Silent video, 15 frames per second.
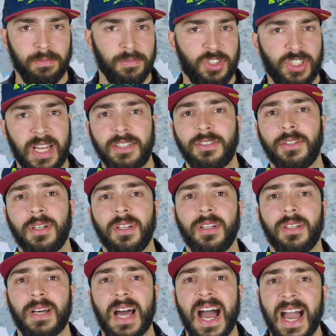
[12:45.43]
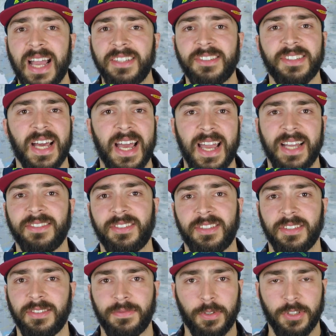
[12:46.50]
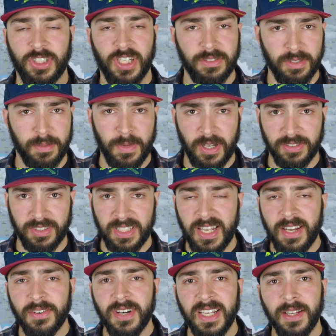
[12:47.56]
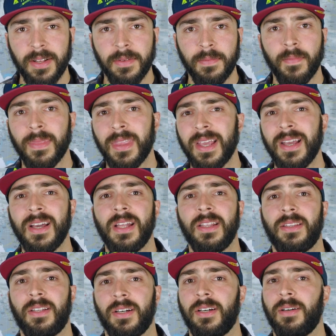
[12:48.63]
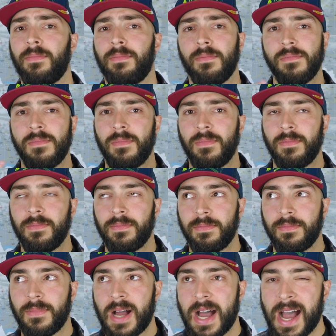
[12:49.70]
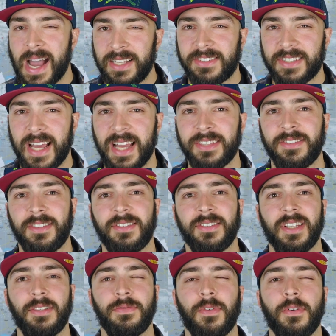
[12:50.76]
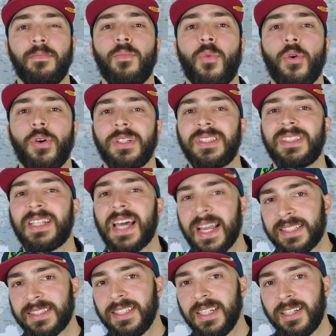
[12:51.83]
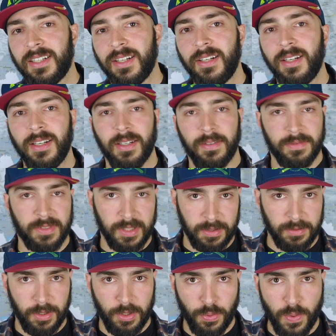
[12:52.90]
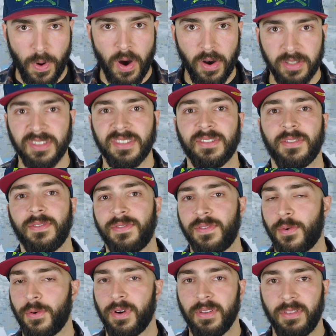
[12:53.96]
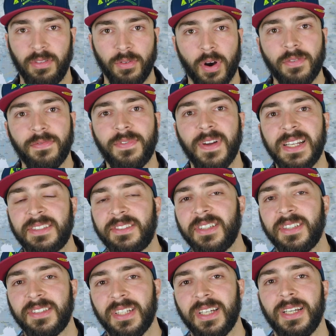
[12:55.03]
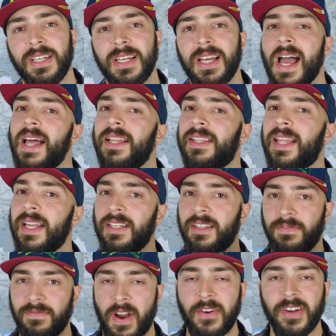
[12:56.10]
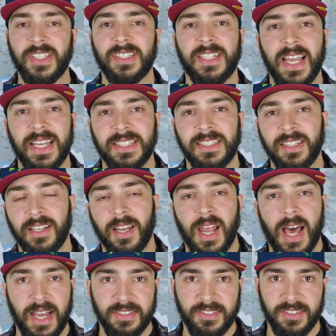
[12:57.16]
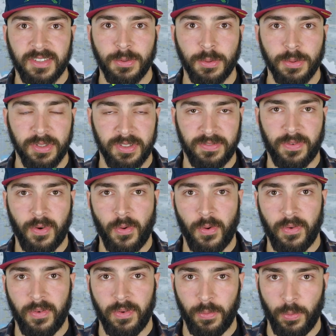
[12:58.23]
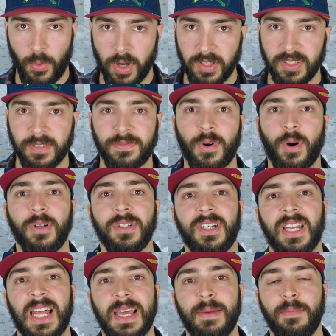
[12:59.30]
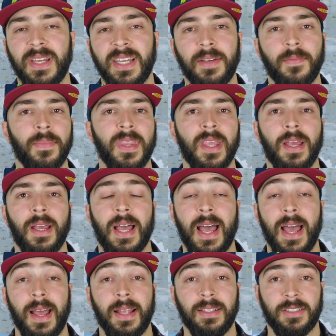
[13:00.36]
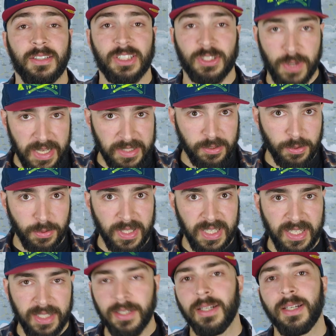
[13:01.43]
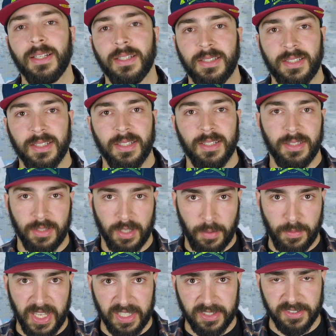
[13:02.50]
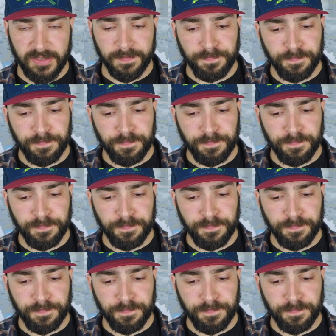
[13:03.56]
general ice axes for general mountaineering, the ice axes that were more technical, the Quarks for north faces, and then the very technical ice tools for waterfall climbing and dry tooling, the Nomics.